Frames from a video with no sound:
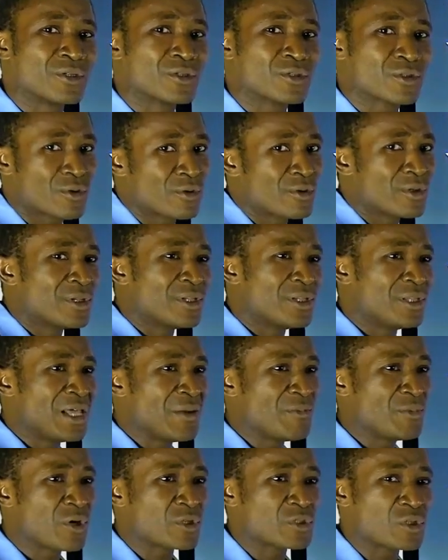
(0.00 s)
So,
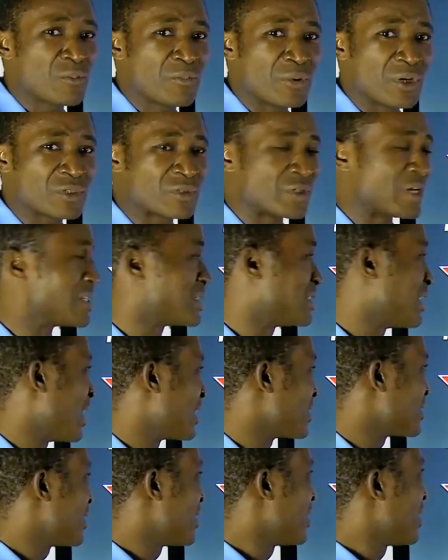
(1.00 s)
let me also buttress
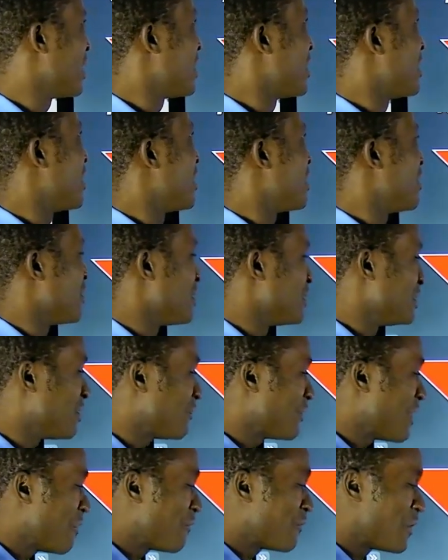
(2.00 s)
that
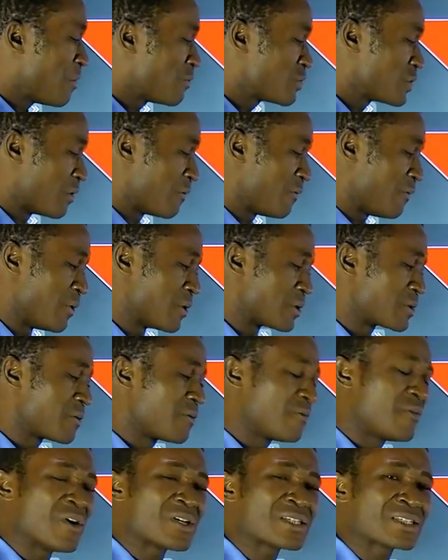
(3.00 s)
different forms of force.
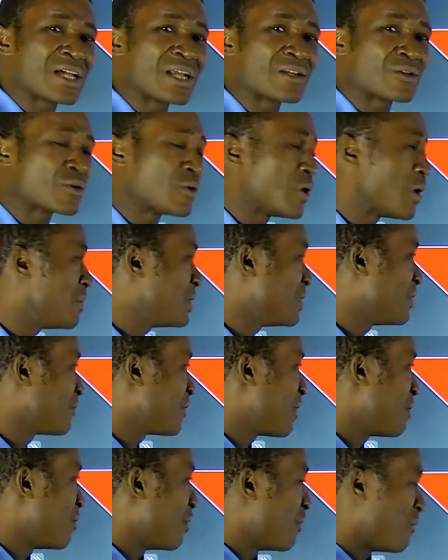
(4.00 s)
Force can come in the
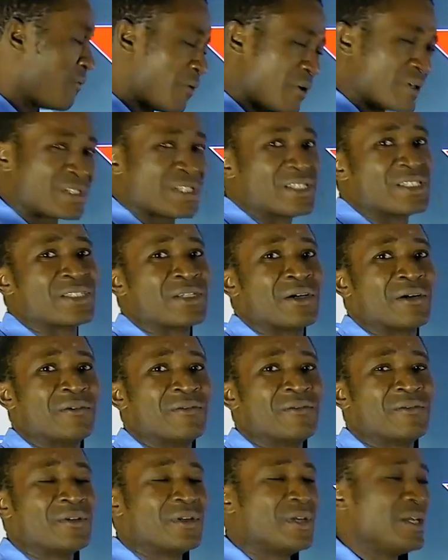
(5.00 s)
form of force
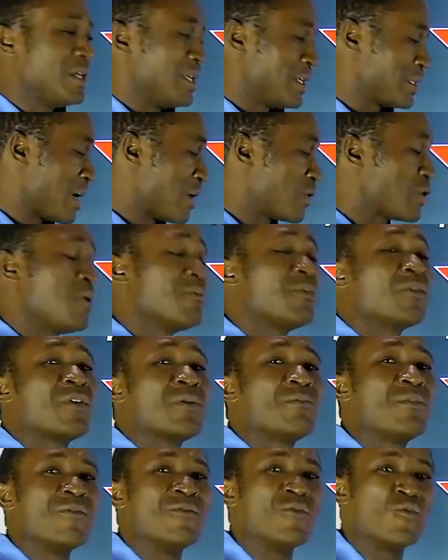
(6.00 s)
itself. It can come in the
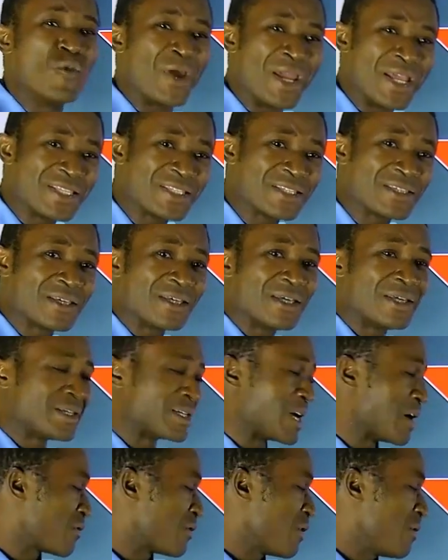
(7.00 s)
form of weight. It
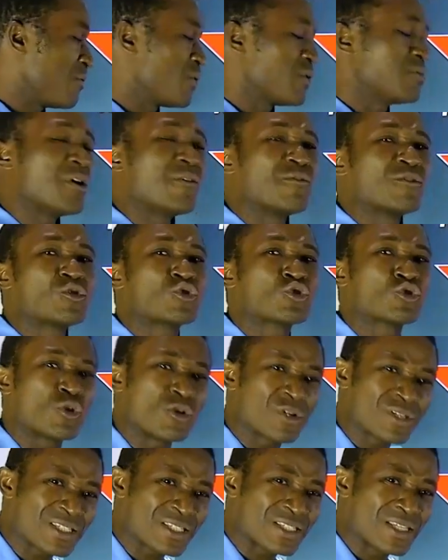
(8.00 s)
can come in the form of
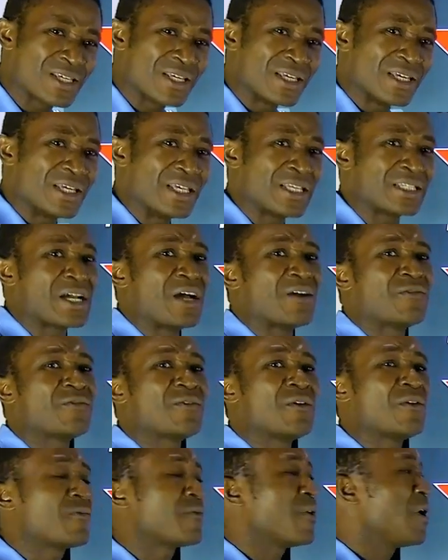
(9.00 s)
thrust. It can
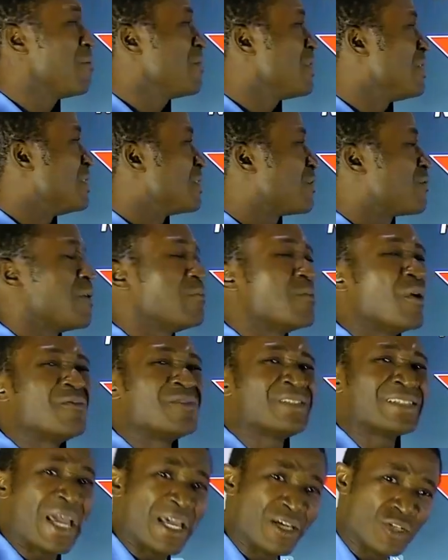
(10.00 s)
come in the form
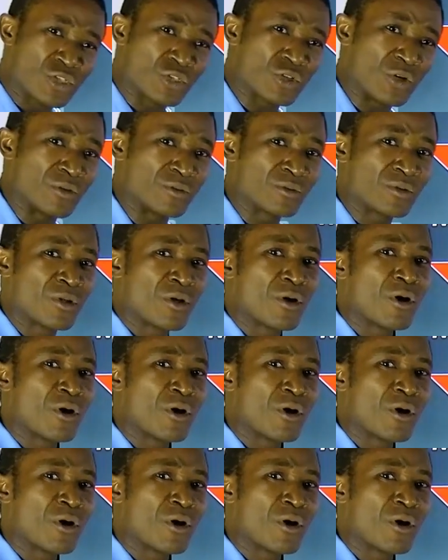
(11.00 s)
of tension.